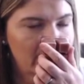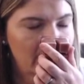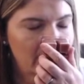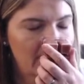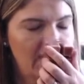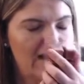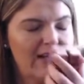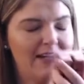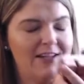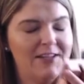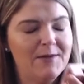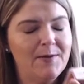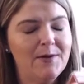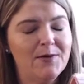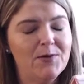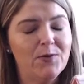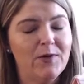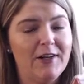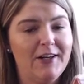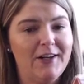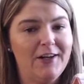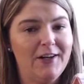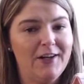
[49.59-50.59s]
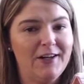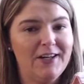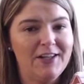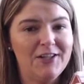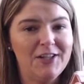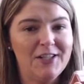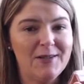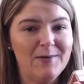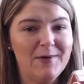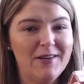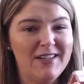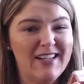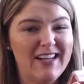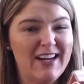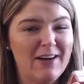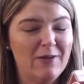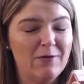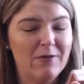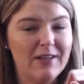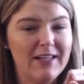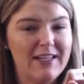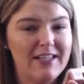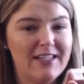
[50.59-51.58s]
And it smells really good. It just smells like a
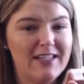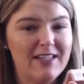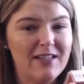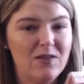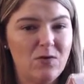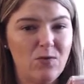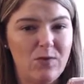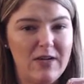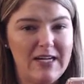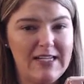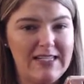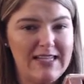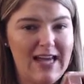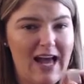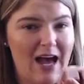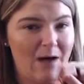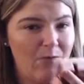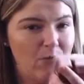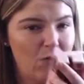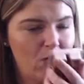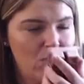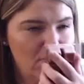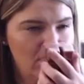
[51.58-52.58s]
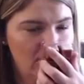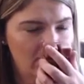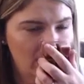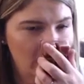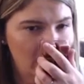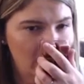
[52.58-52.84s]
really sweet apple